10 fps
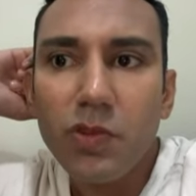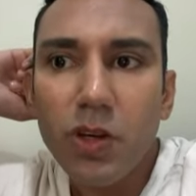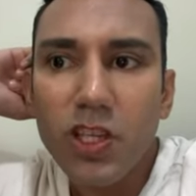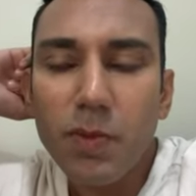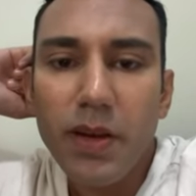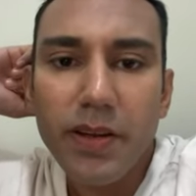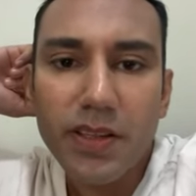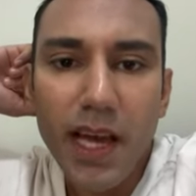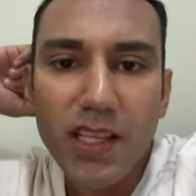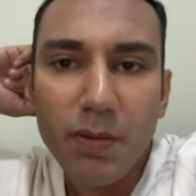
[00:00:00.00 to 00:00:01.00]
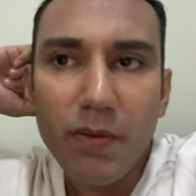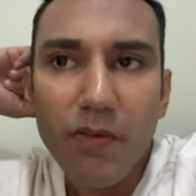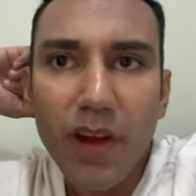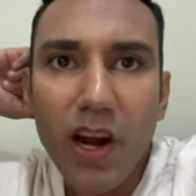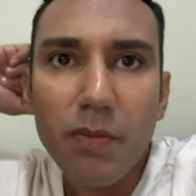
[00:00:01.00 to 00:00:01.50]
you experience that type of
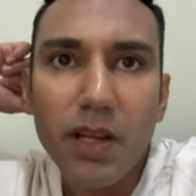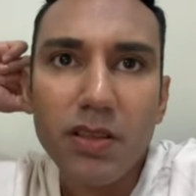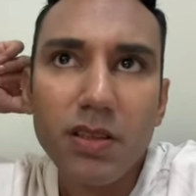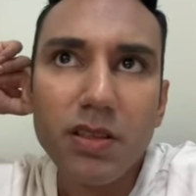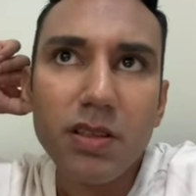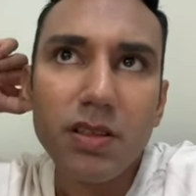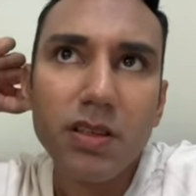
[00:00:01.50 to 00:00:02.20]
environment.